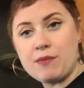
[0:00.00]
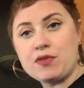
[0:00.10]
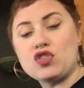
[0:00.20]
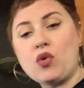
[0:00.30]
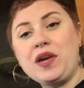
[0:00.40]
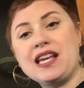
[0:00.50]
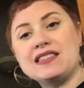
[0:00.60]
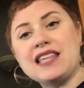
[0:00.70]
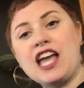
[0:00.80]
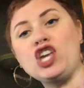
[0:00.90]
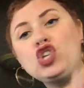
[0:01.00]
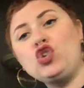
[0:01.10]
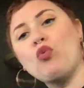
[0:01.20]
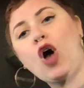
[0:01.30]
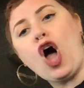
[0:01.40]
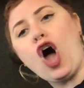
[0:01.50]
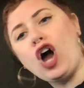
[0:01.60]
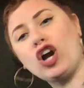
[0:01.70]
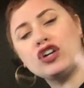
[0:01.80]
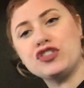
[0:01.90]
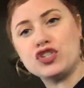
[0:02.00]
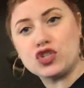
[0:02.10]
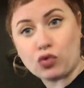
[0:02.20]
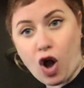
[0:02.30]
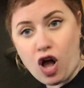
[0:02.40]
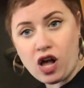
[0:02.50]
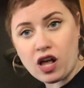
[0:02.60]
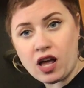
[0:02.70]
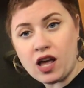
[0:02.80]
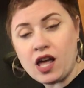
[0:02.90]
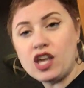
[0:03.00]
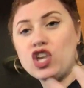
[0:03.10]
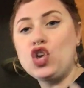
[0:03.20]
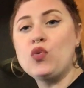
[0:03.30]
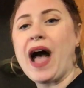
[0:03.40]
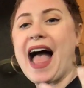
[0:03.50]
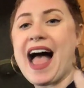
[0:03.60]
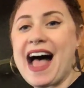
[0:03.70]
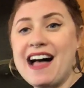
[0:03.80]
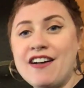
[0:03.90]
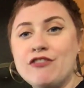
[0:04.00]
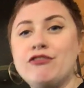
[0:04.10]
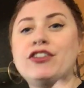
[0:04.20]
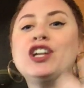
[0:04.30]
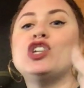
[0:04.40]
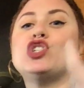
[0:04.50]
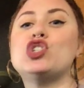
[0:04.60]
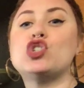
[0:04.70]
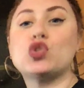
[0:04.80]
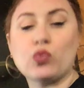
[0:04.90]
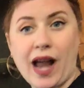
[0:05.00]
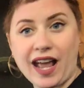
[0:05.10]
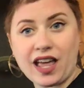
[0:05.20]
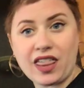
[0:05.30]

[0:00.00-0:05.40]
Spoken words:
So we can say you are strong, you have strength.